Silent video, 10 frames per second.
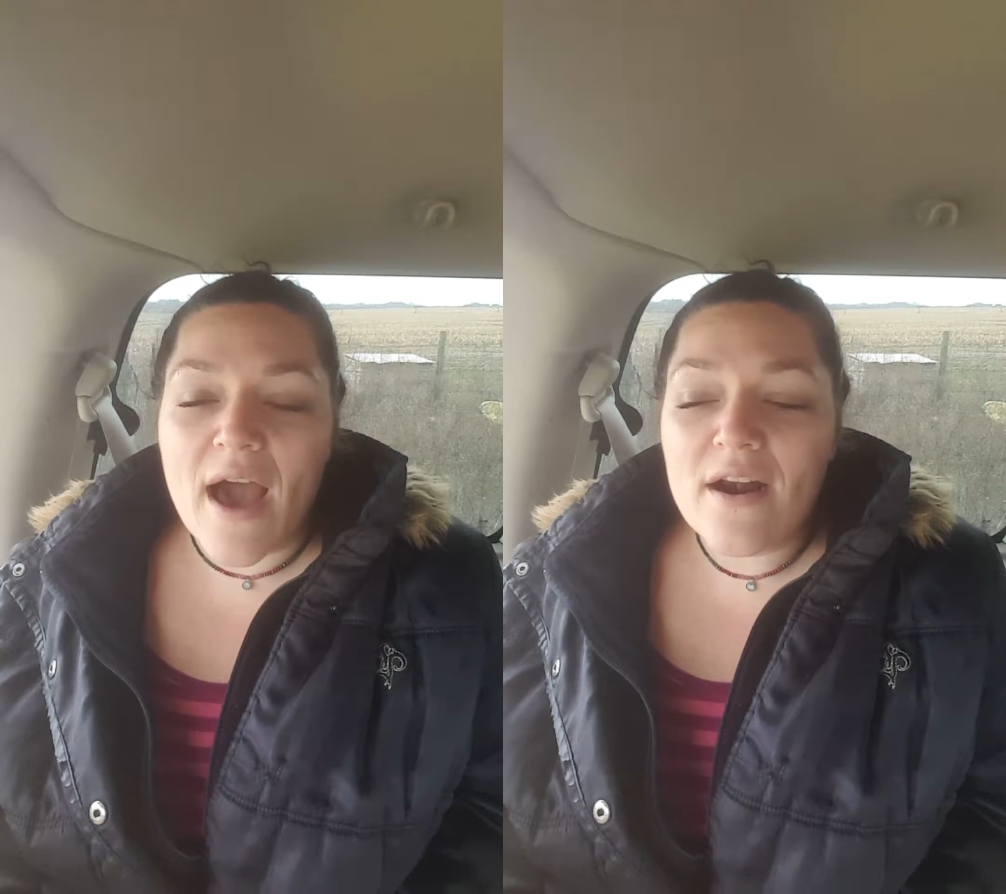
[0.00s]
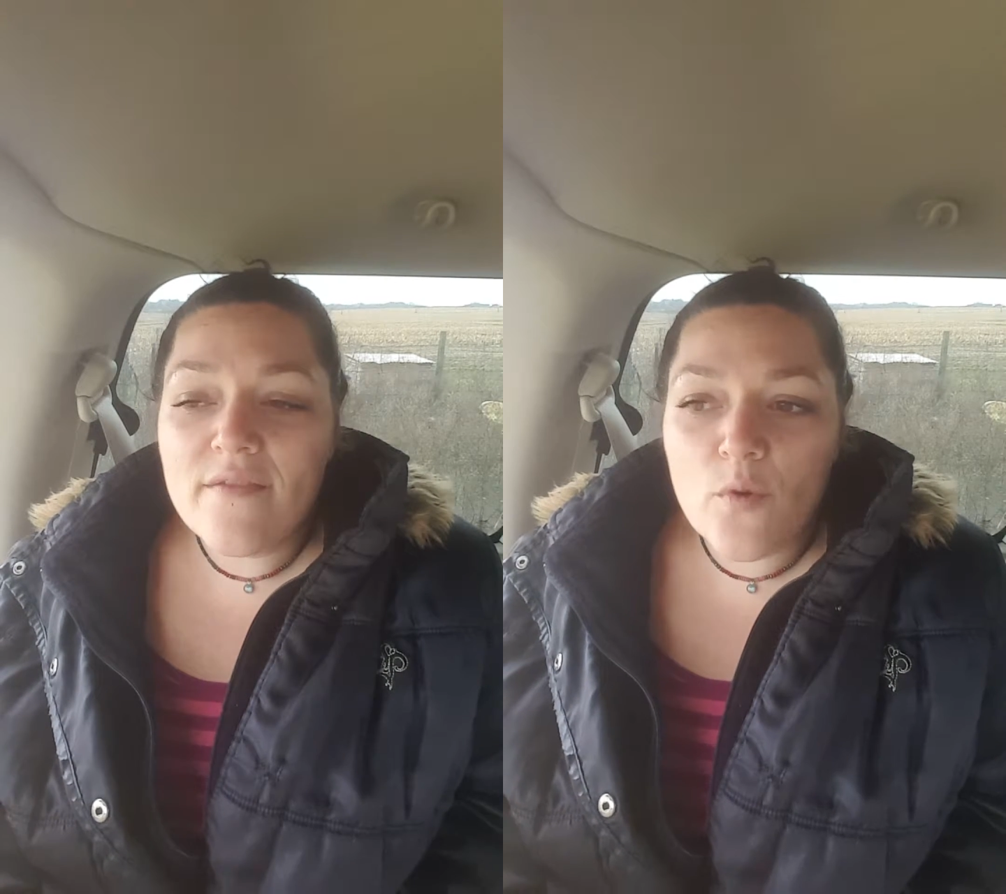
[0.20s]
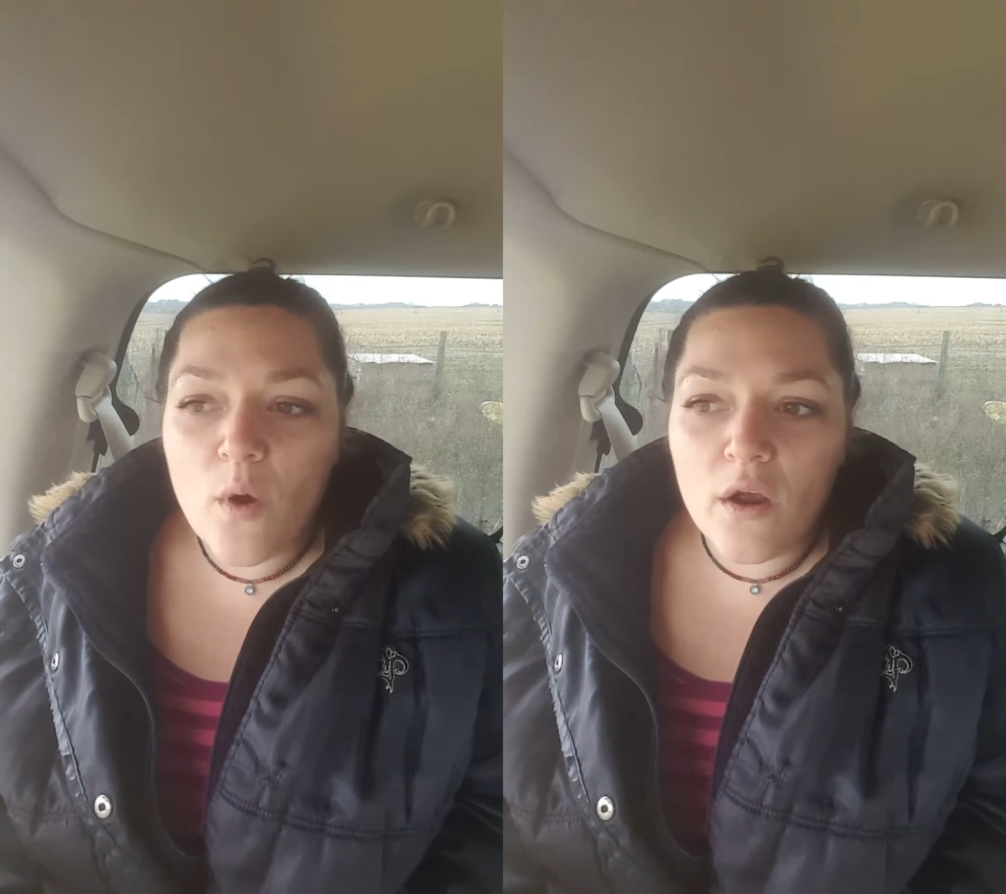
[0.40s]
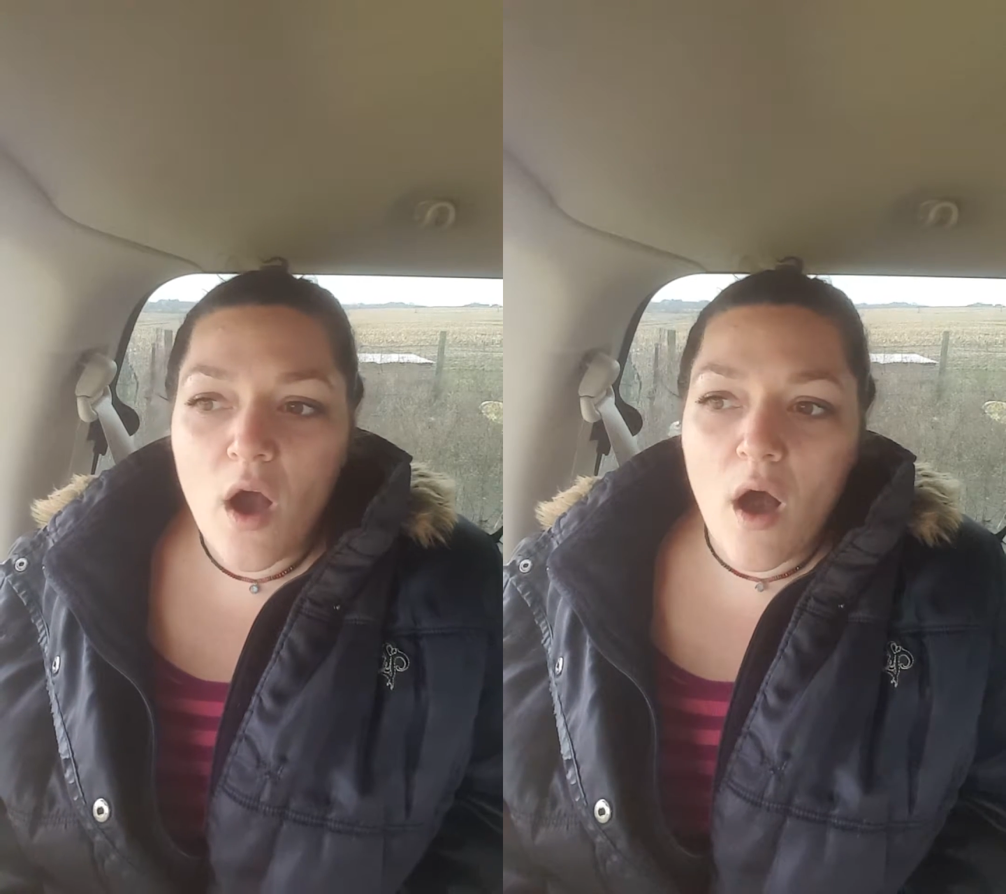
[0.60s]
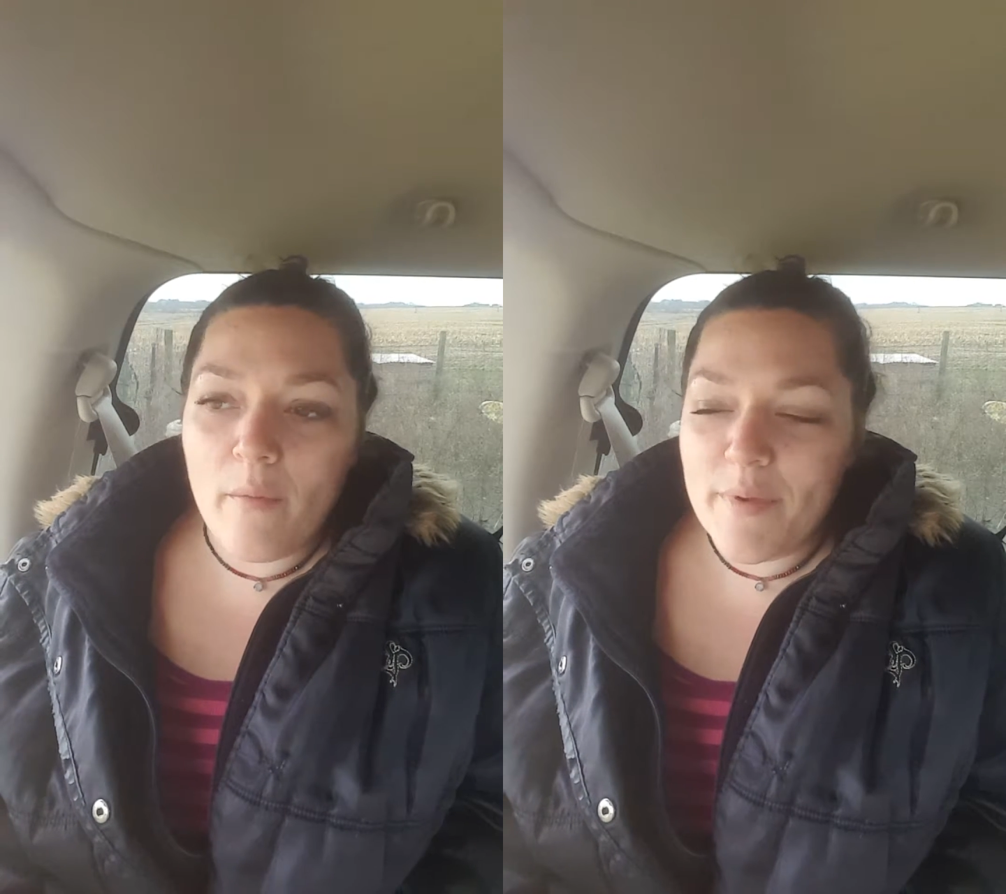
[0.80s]
I don't even want to
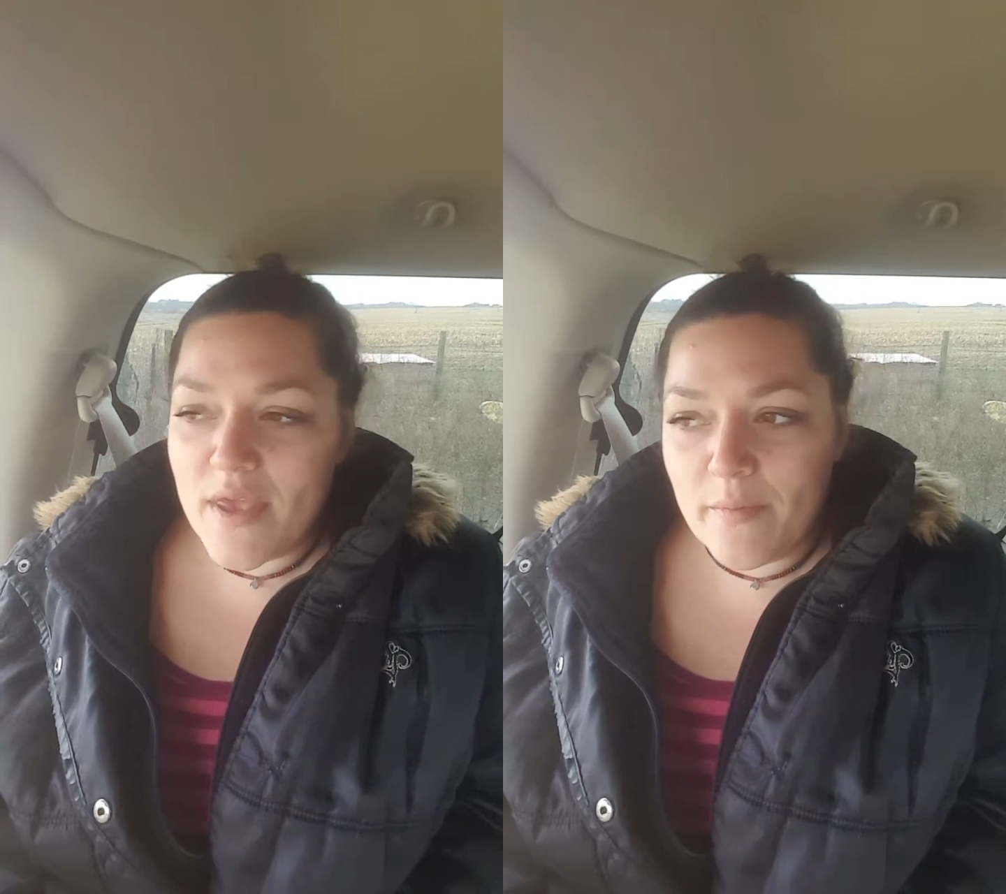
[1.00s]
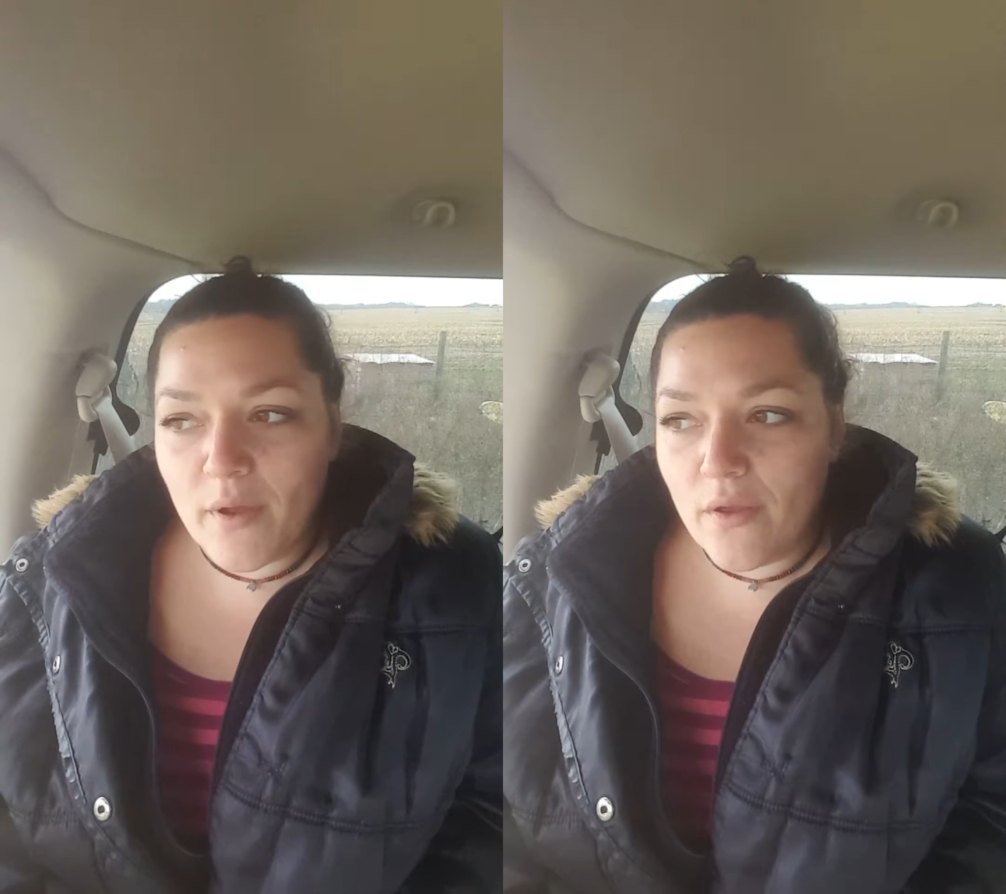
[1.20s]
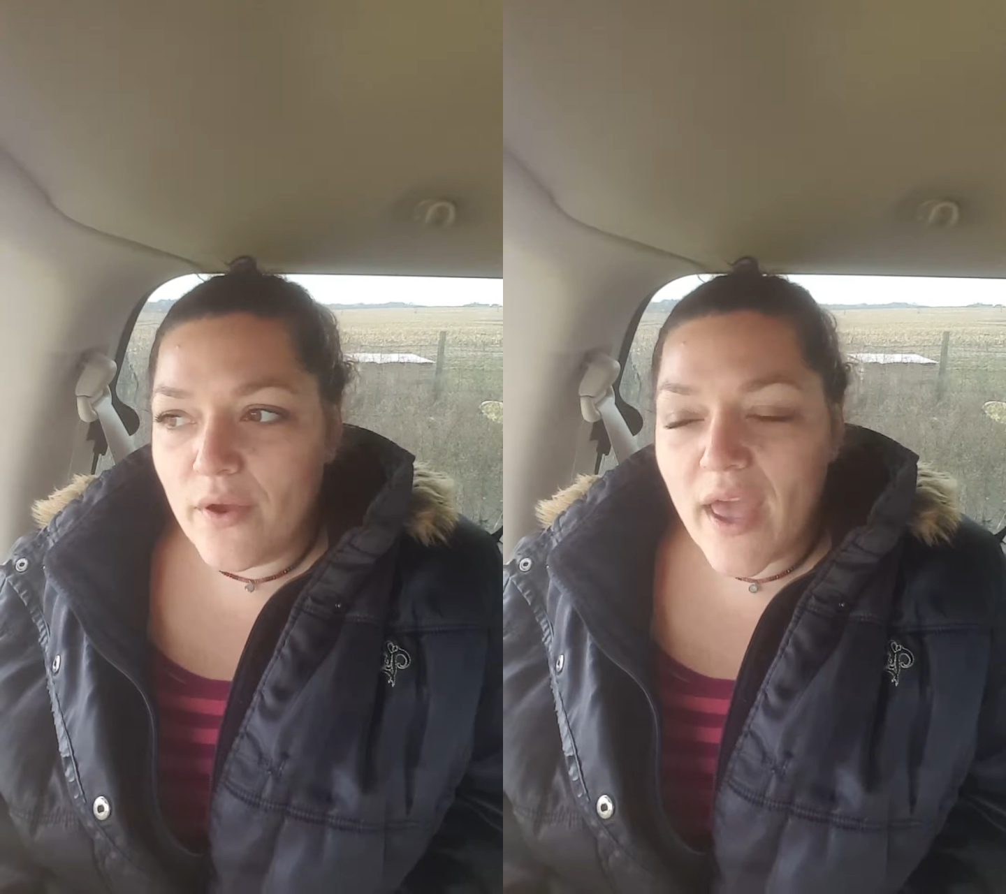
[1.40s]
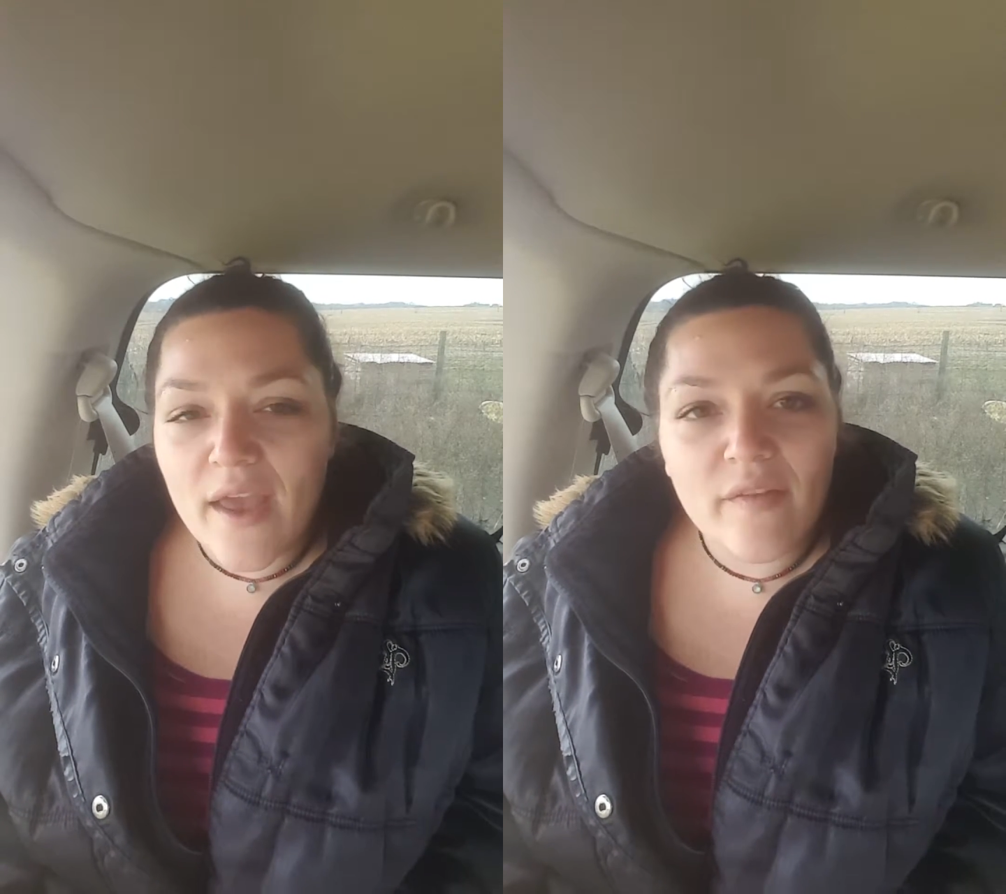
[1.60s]
call them people, okay?